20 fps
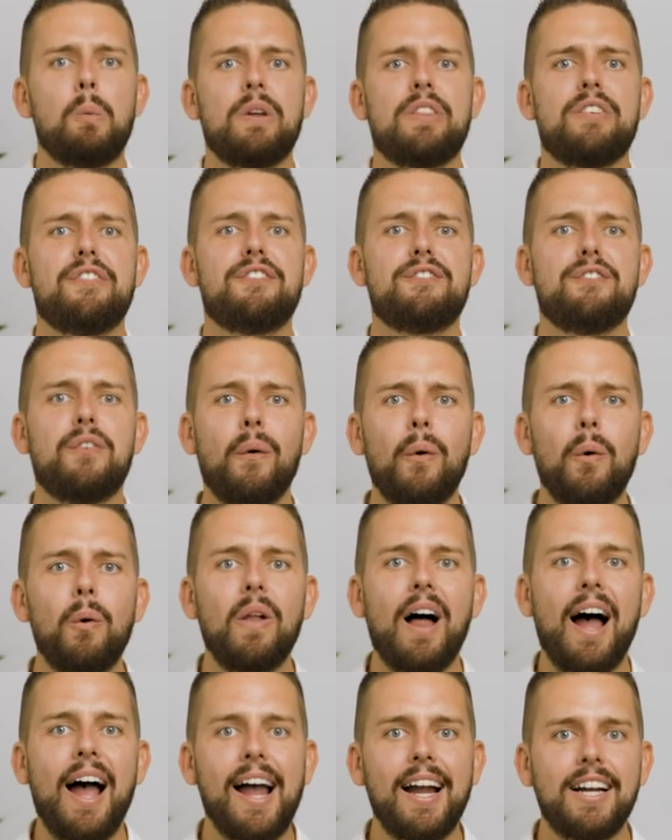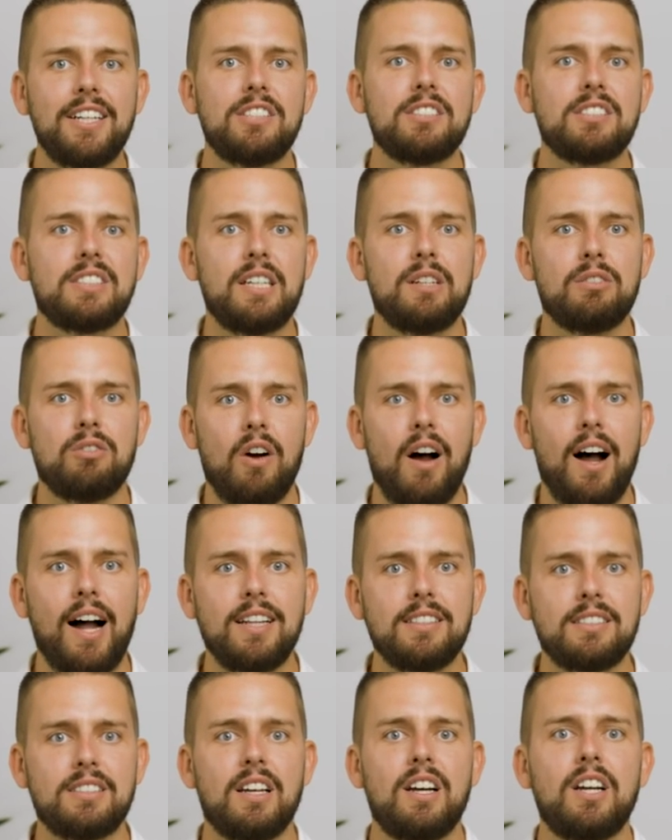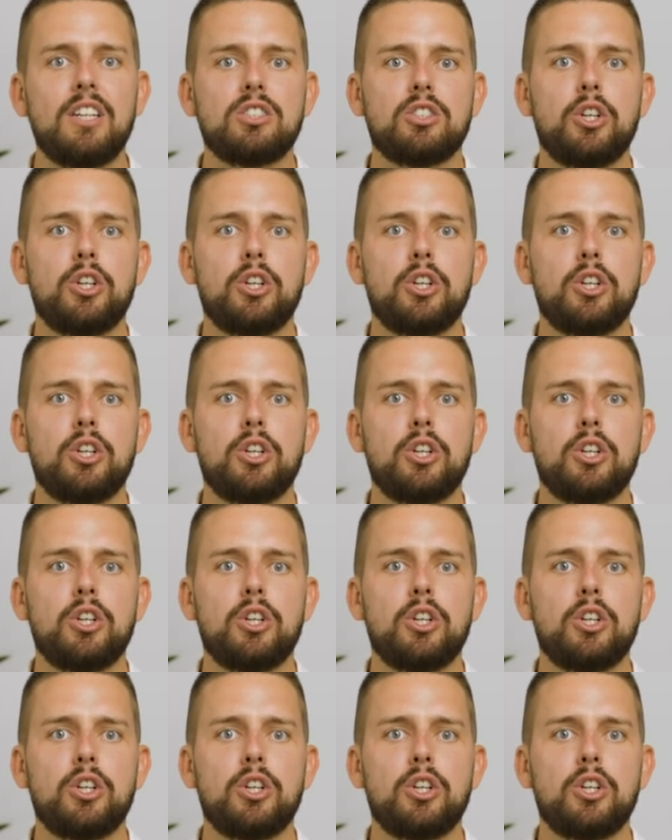with full agency rights.